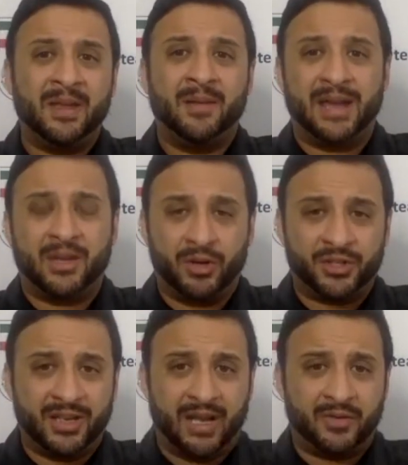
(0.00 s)
my
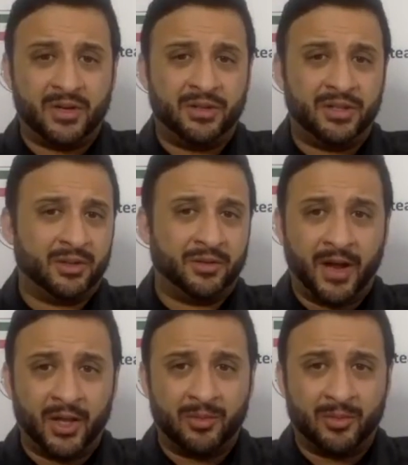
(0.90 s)
question now for you, this little
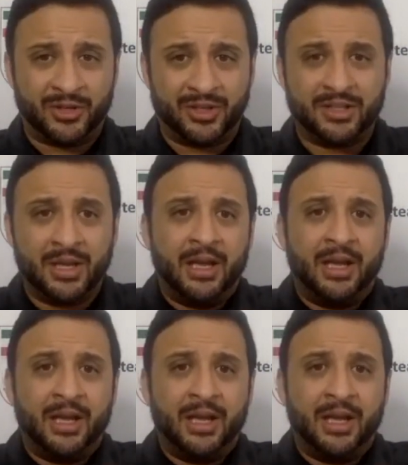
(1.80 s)
follow-up question is,